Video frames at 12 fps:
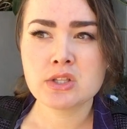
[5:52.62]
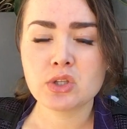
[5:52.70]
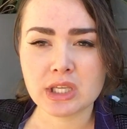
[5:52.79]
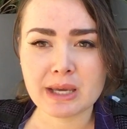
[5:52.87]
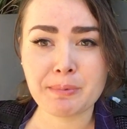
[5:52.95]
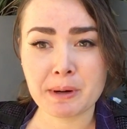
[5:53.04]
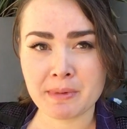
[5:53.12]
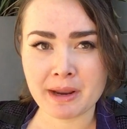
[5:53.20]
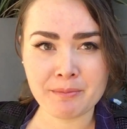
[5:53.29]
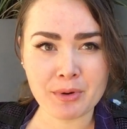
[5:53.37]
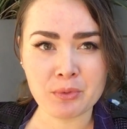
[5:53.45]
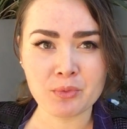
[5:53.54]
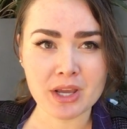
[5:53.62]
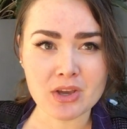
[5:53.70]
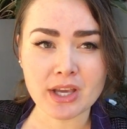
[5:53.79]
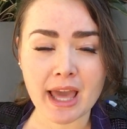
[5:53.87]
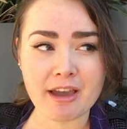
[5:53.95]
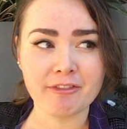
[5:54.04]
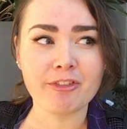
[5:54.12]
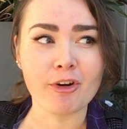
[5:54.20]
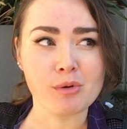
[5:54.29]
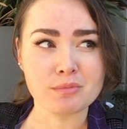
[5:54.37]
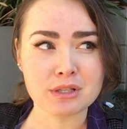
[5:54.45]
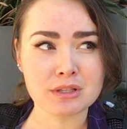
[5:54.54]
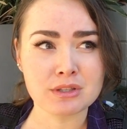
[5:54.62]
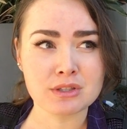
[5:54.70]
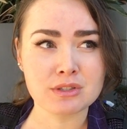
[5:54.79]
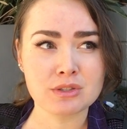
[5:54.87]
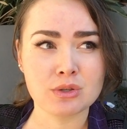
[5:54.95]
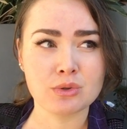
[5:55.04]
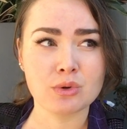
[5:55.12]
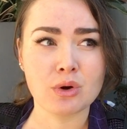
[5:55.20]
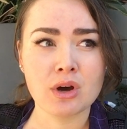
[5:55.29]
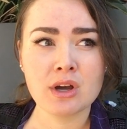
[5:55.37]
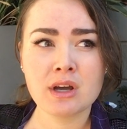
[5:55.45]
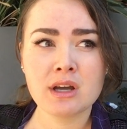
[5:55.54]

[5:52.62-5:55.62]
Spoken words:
to keep remembering where you came from, to